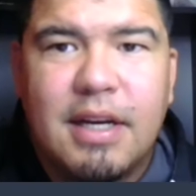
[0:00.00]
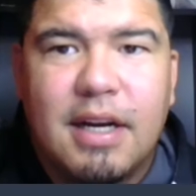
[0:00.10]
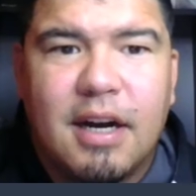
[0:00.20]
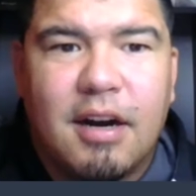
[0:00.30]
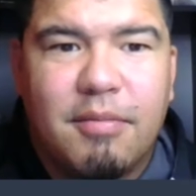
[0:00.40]

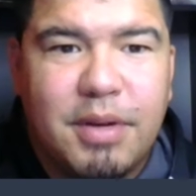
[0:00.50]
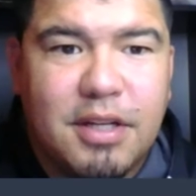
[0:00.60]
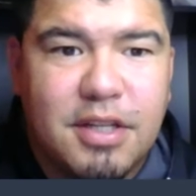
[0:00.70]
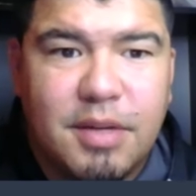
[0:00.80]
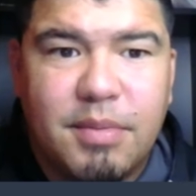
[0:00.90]

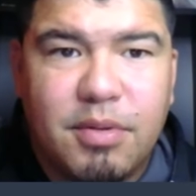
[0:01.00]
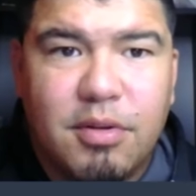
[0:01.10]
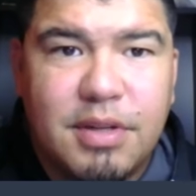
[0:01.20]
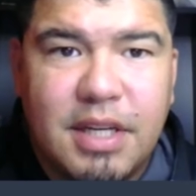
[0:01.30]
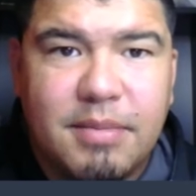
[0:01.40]
because they've been
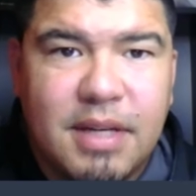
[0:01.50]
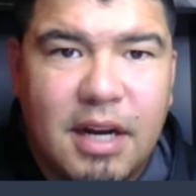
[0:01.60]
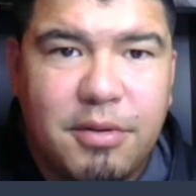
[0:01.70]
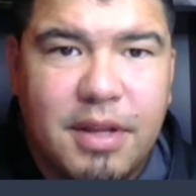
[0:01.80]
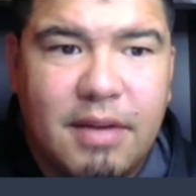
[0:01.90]
blowing teams
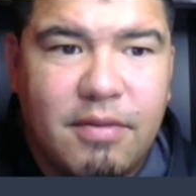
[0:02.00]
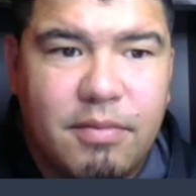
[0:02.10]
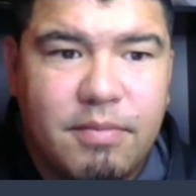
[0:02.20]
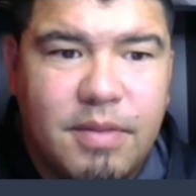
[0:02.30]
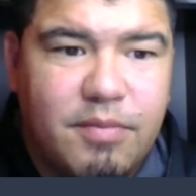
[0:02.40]
out and
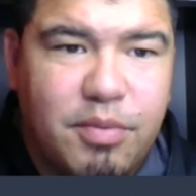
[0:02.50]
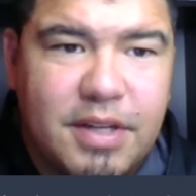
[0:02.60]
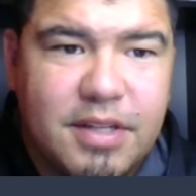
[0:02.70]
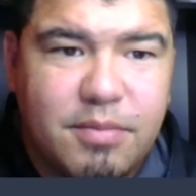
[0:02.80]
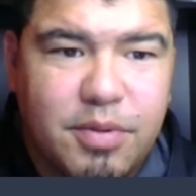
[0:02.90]
they've
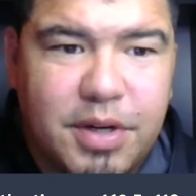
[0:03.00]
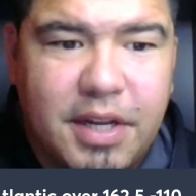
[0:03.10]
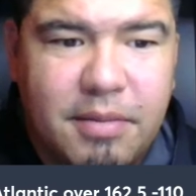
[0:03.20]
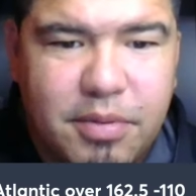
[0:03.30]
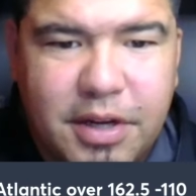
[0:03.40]
played some
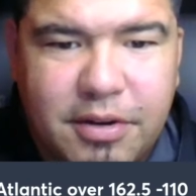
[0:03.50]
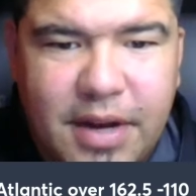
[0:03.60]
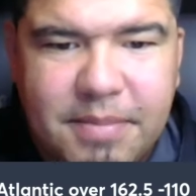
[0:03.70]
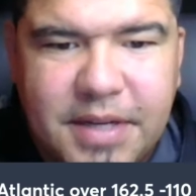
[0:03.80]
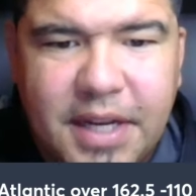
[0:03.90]
pretty
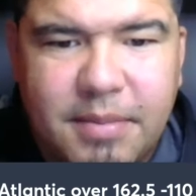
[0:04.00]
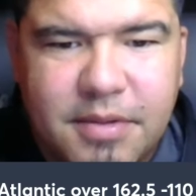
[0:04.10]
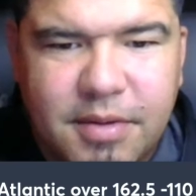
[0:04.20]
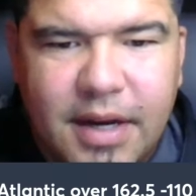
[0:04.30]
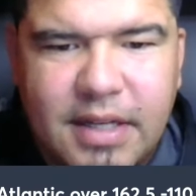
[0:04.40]
crap
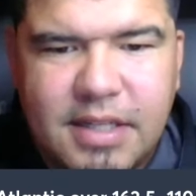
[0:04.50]
teams, right?